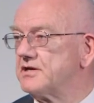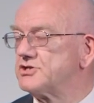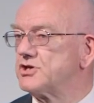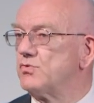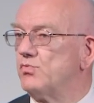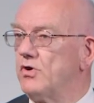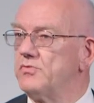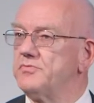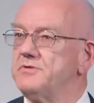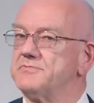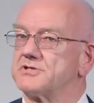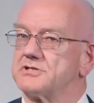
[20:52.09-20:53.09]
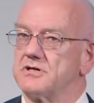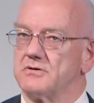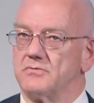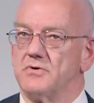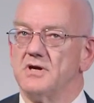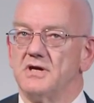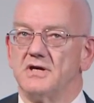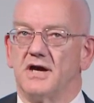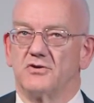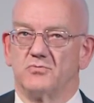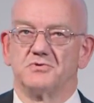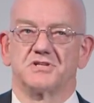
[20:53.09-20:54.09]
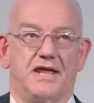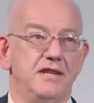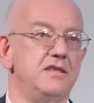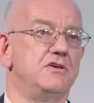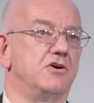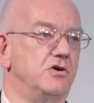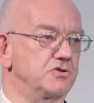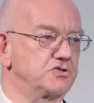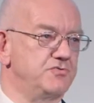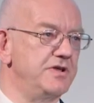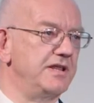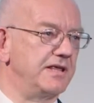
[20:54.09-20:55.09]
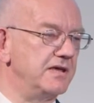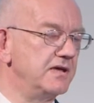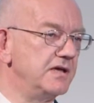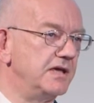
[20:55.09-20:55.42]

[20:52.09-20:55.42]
And so what we must do, at almost any cost really,